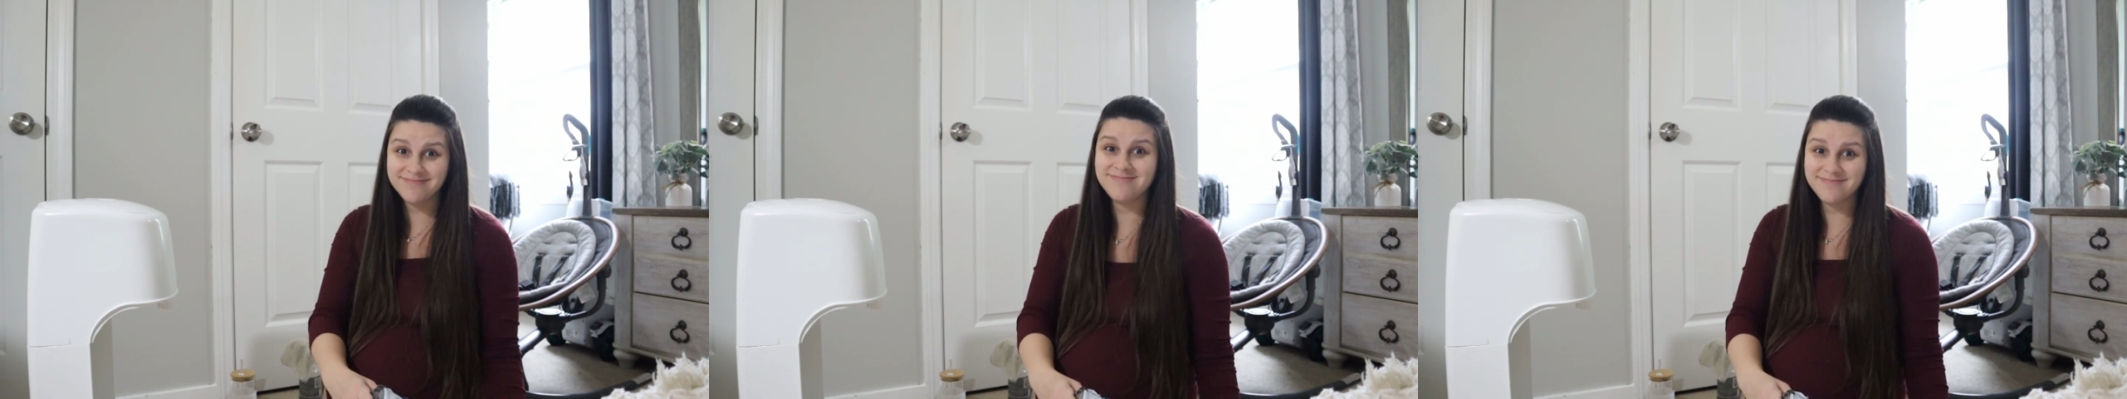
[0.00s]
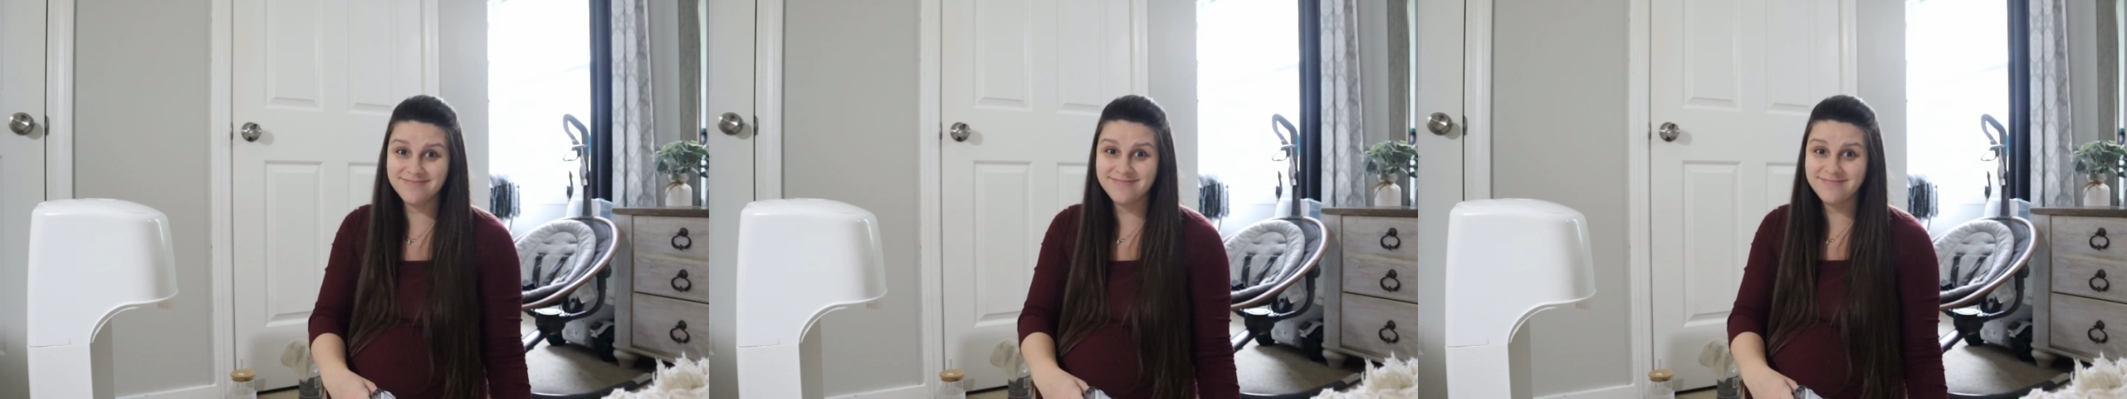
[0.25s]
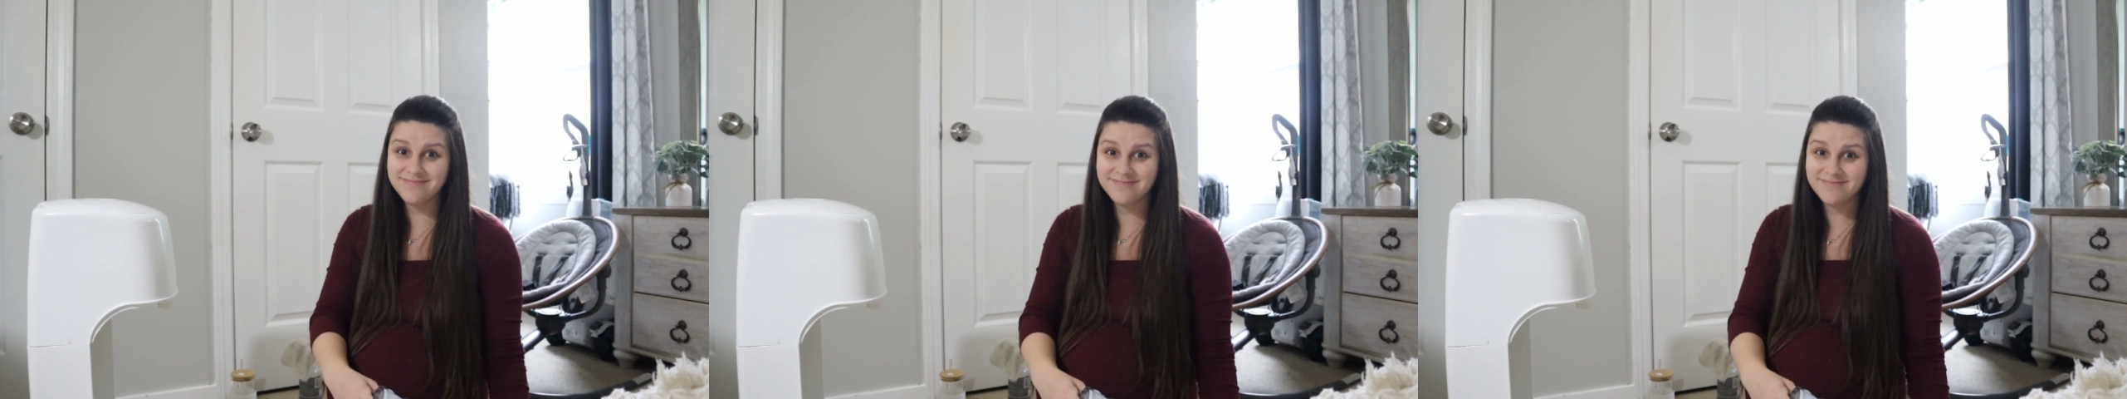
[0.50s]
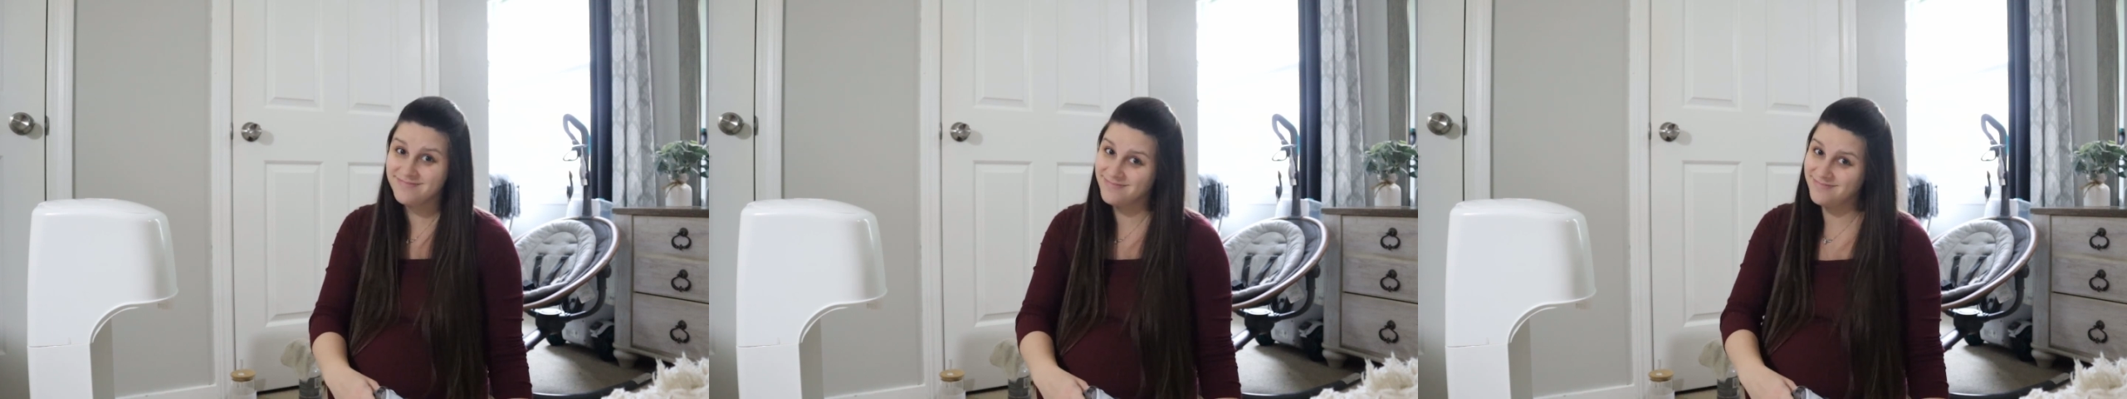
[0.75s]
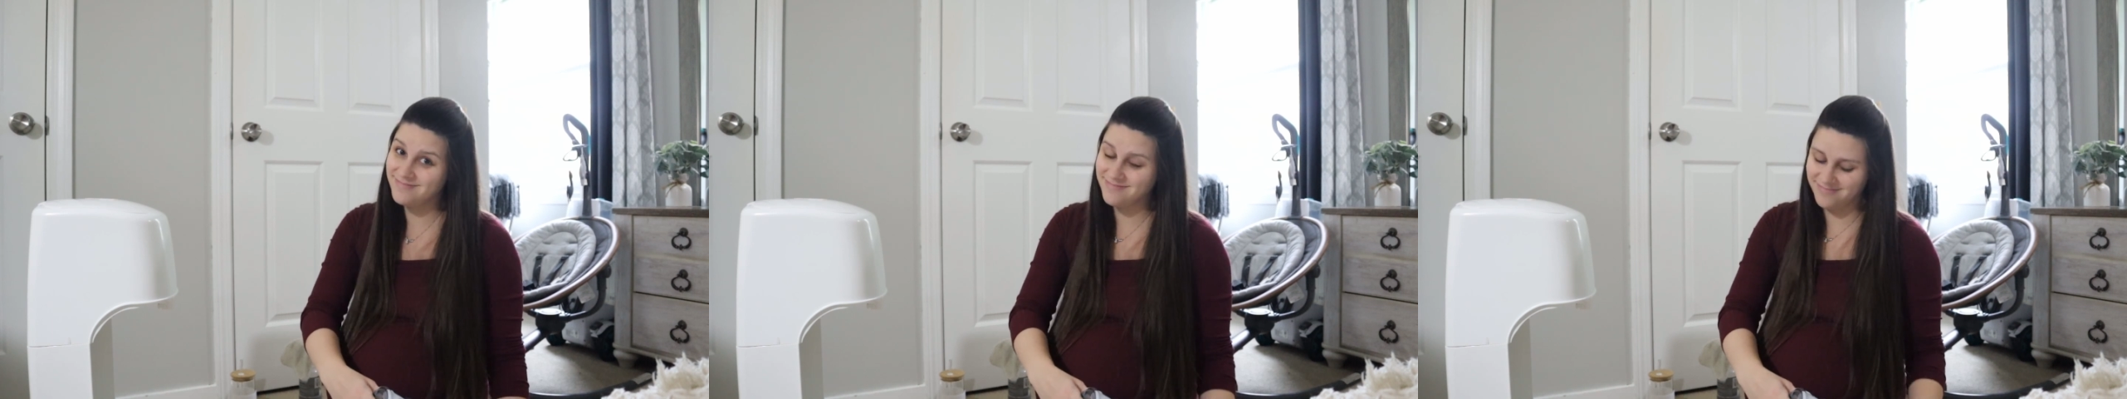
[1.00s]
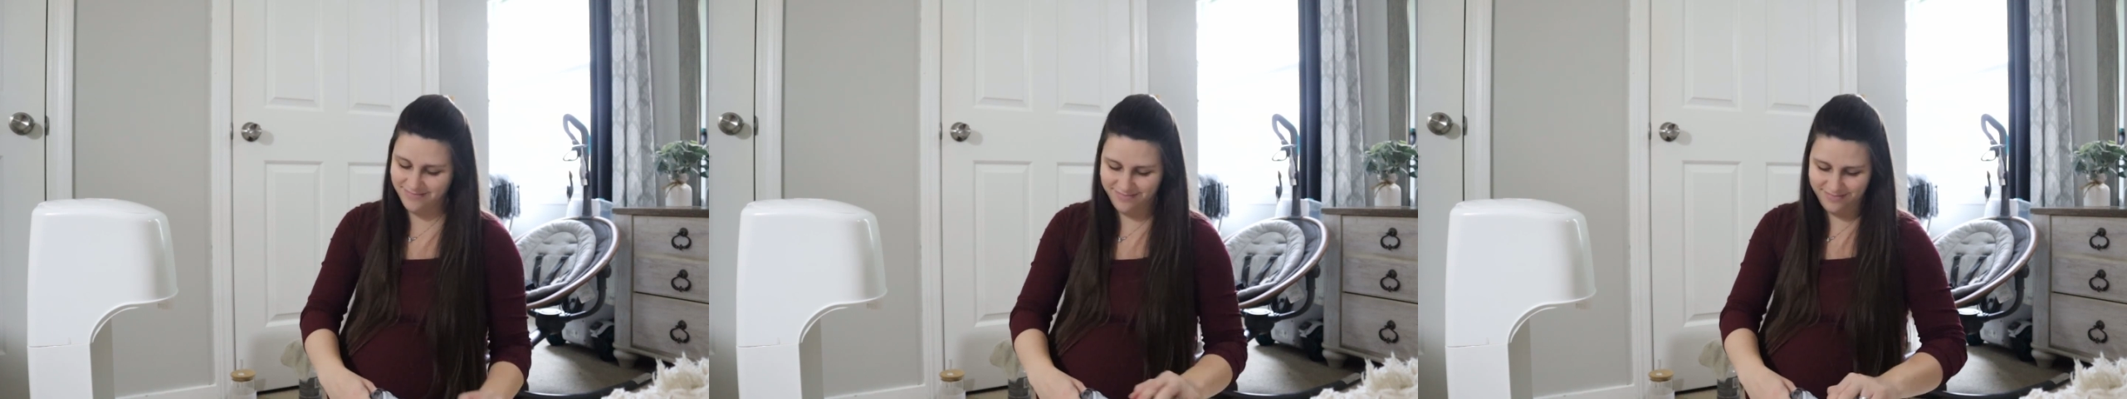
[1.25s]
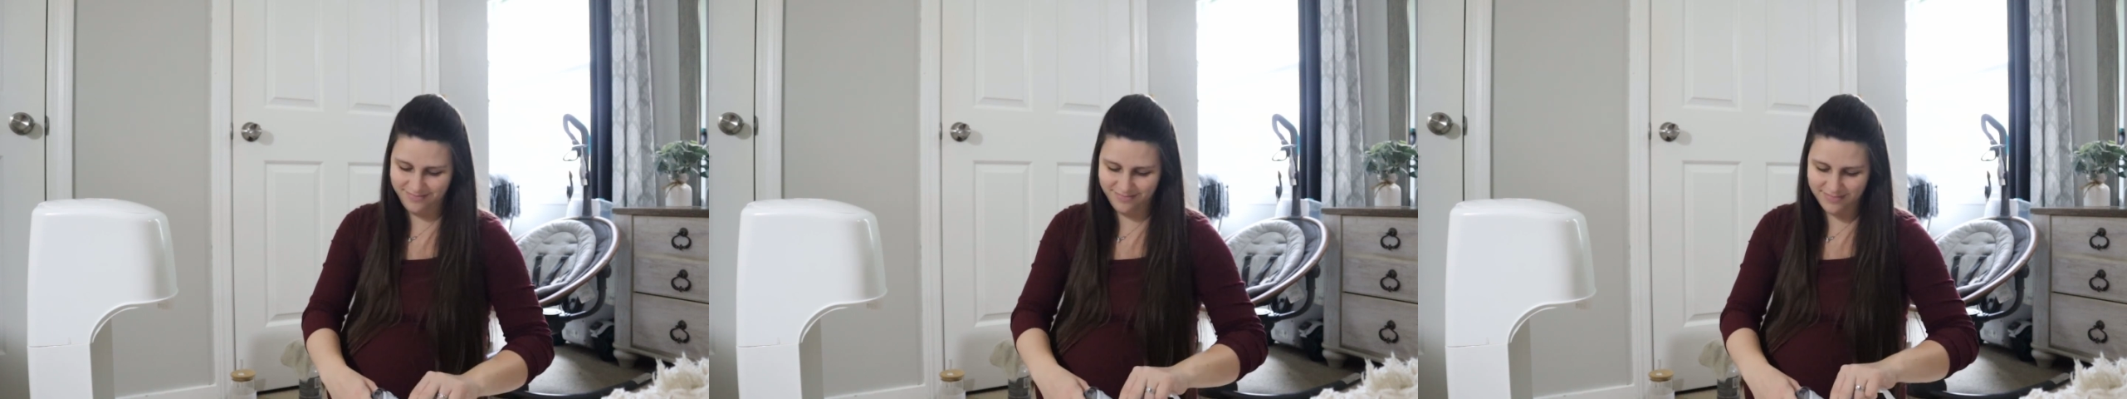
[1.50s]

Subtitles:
[no speech]